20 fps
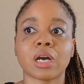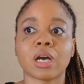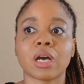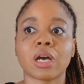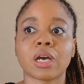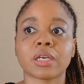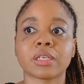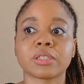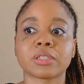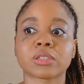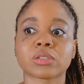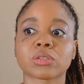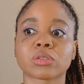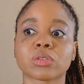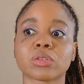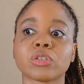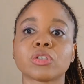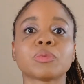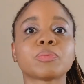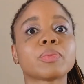I just
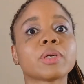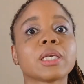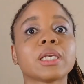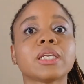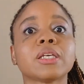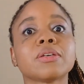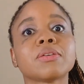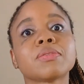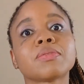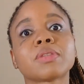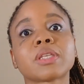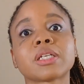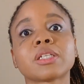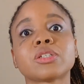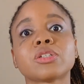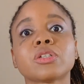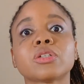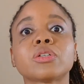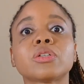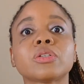couldn't believe that
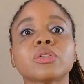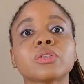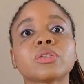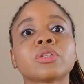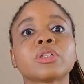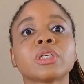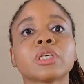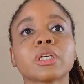she couldn't,